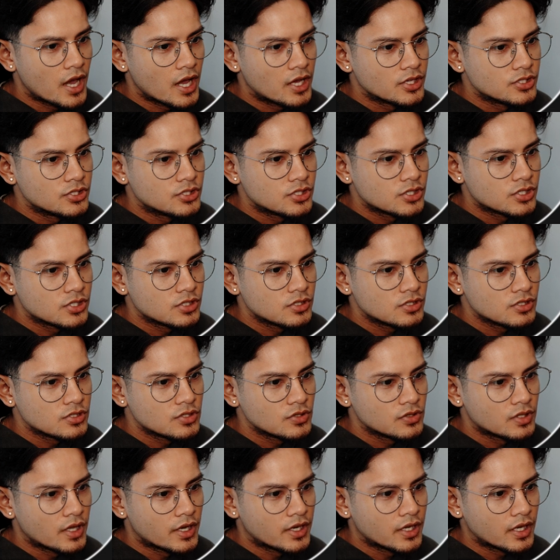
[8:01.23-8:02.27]
edge
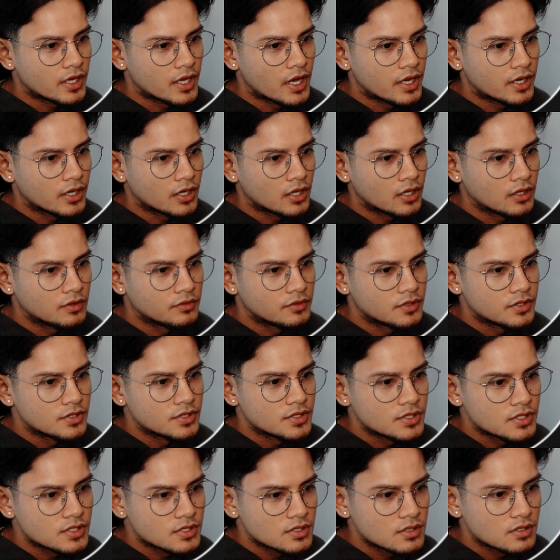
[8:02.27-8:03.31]
so that it kind of
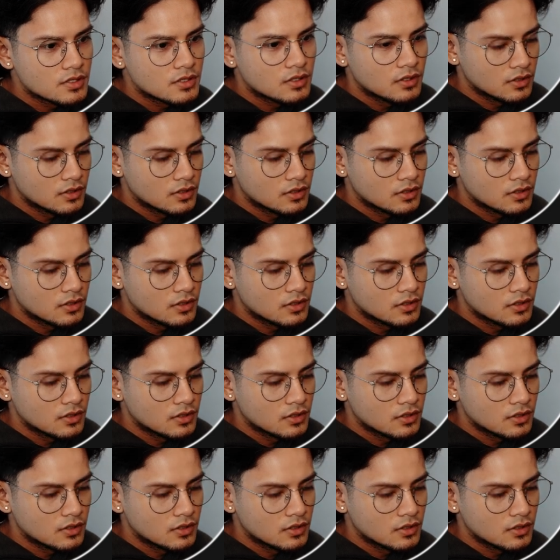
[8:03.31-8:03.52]
covers,